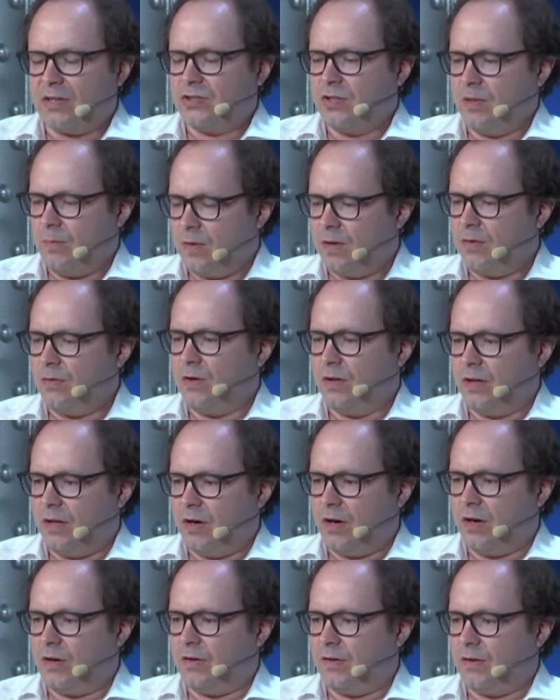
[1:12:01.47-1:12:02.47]
actually been
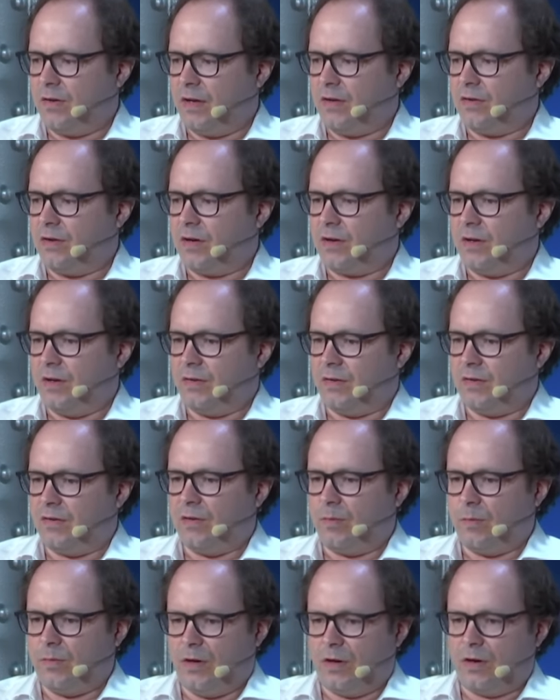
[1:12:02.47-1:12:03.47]
really heartened, like, talking
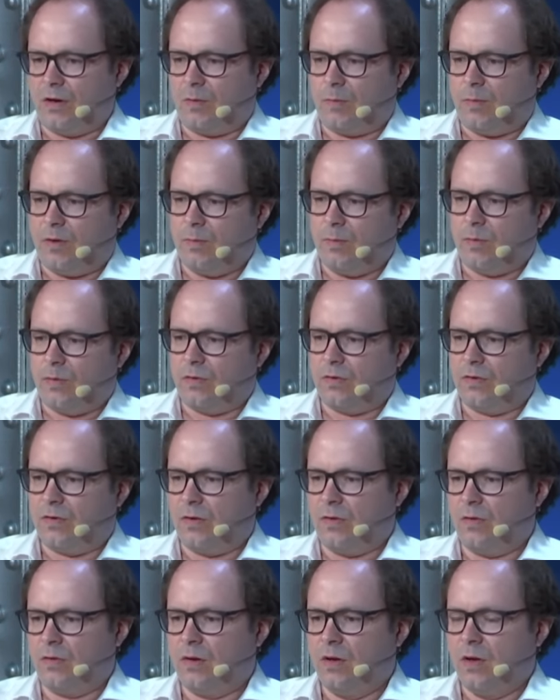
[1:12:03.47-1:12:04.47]
to some younger people.
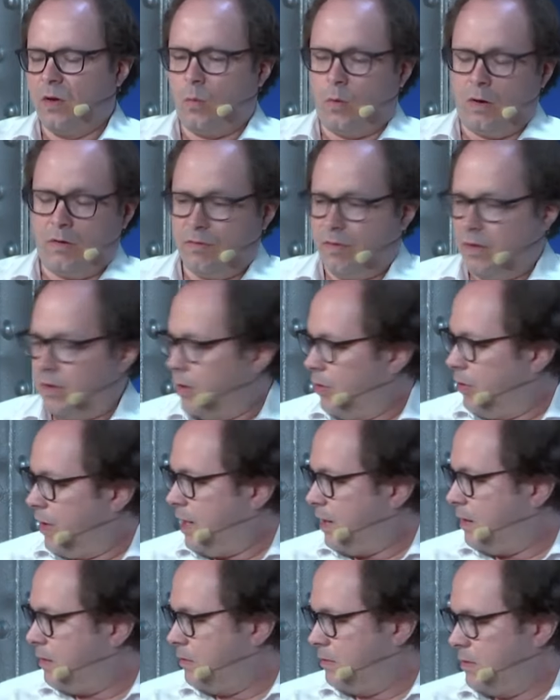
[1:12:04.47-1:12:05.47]
So one of the
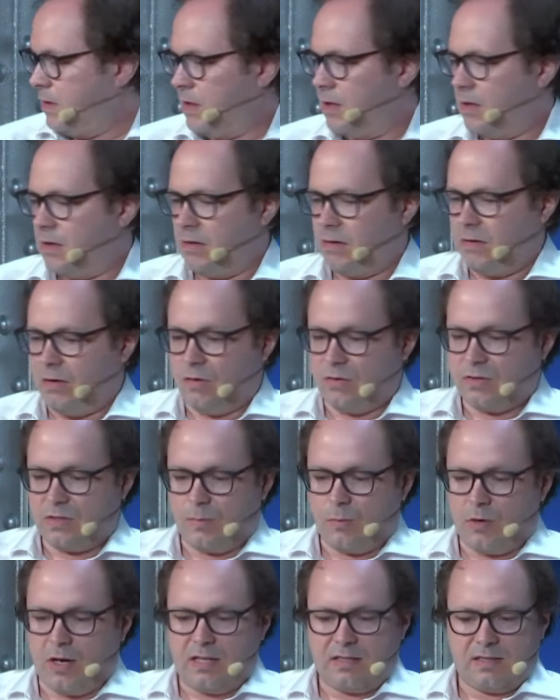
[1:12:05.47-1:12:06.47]
great, you know,
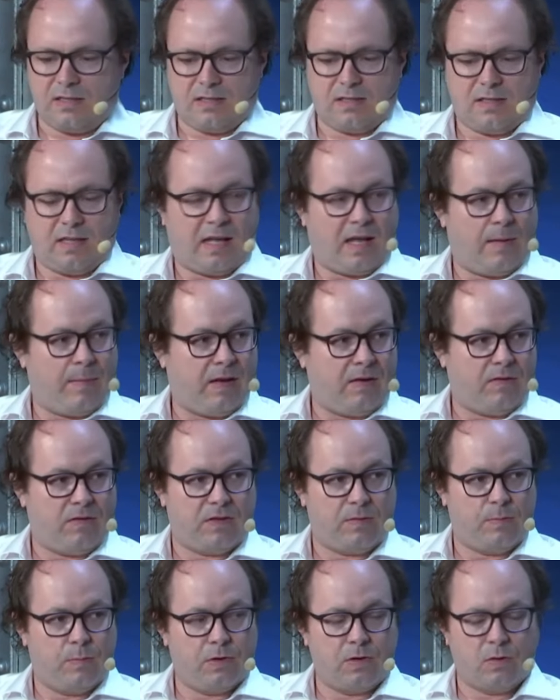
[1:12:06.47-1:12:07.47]
surprises that came out
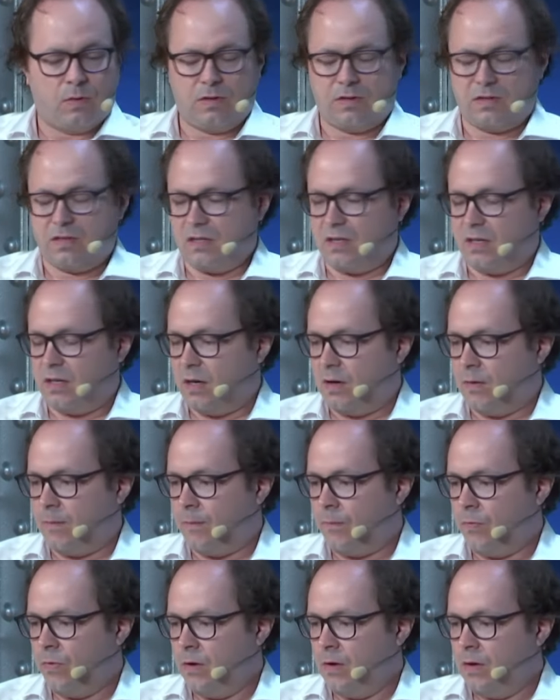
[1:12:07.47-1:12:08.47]
of this book was
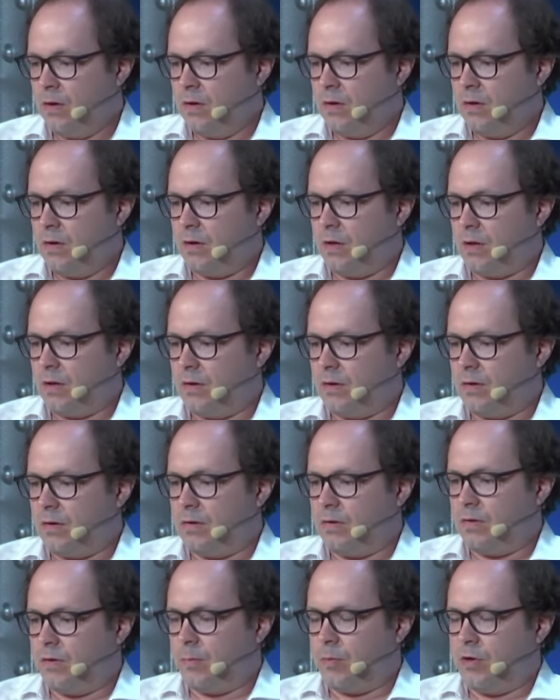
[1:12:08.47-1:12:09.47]
the
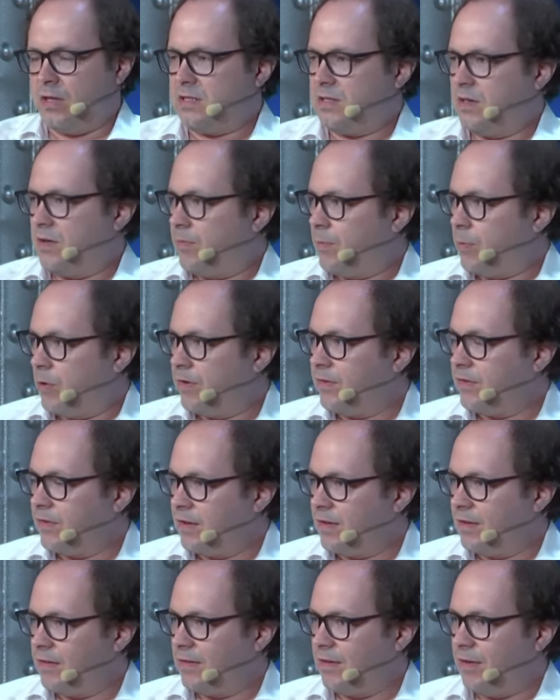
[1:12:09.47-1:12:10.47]
president of
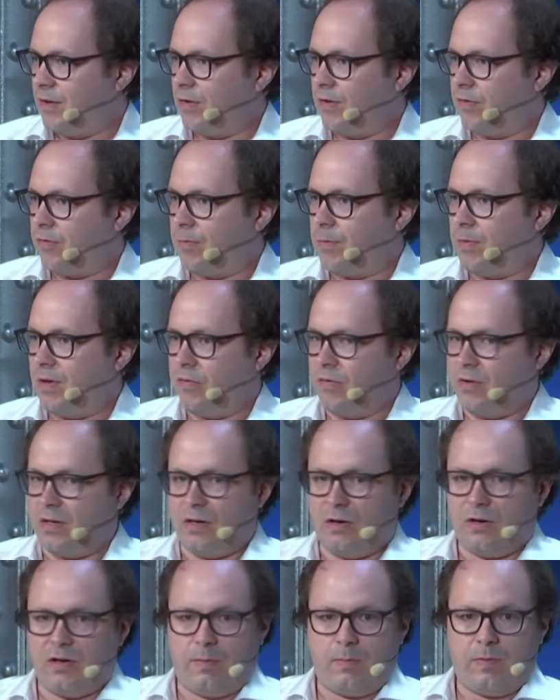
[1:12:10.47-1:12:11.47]
Princeton. You know,
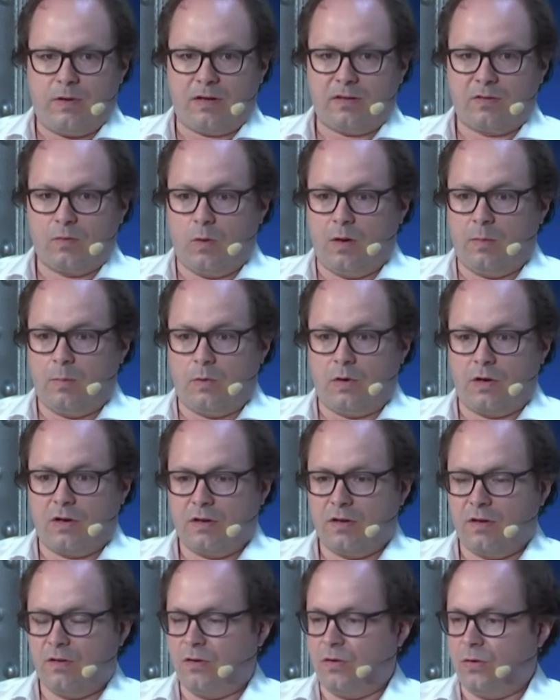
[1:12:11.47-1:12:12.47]
every year he picks one
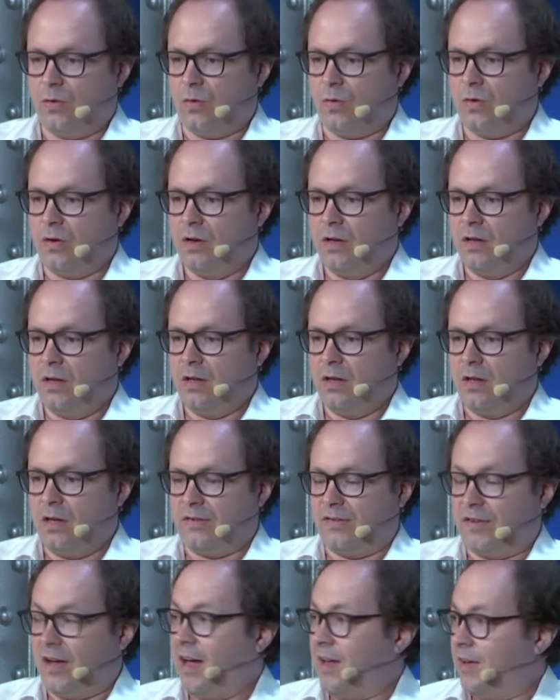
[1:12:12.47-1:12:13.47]
book to
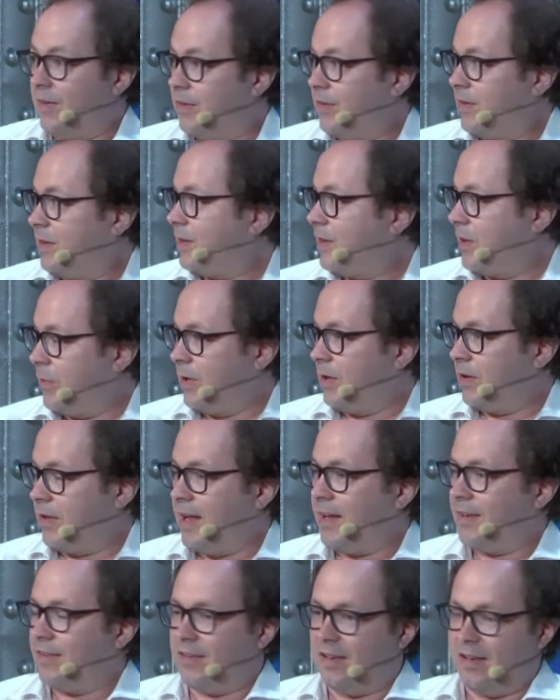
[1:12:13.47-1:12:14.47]
assign to the incoming
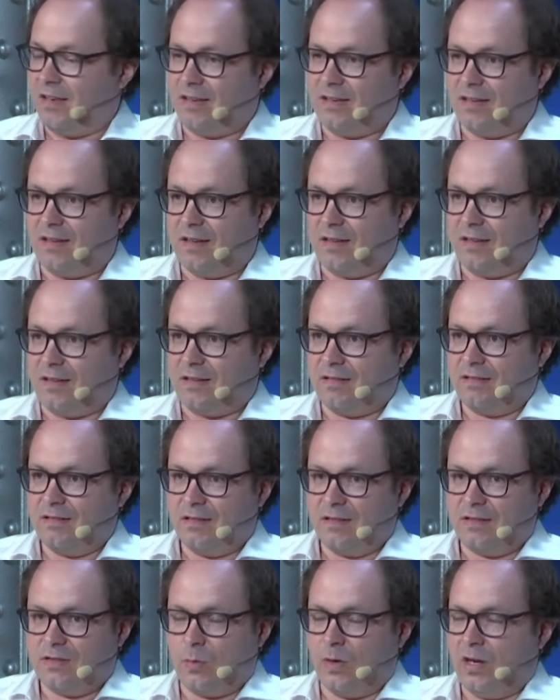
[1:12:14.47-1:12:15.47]
class, and
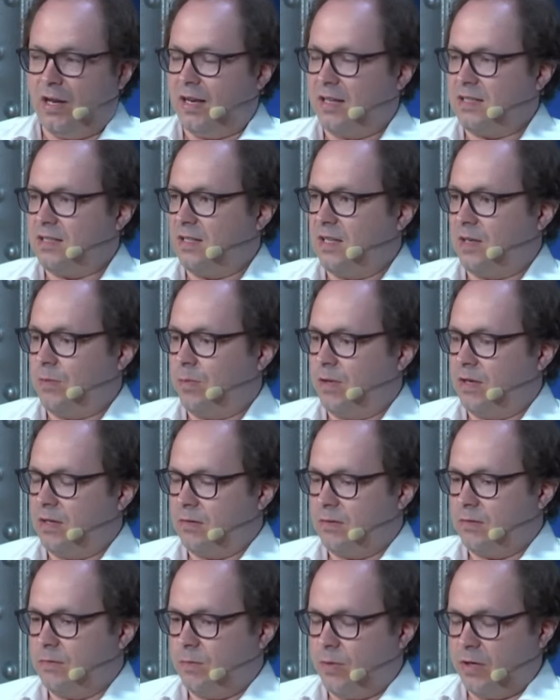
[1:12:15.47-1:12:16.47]
2019
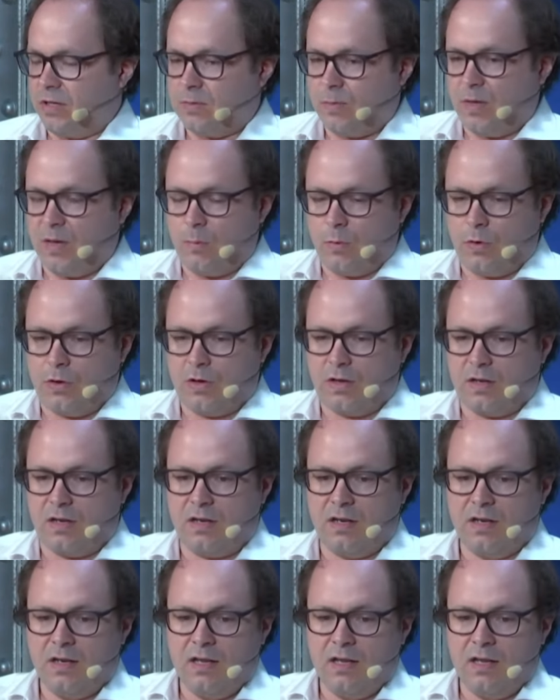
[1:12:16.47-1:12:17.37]
he picked my book,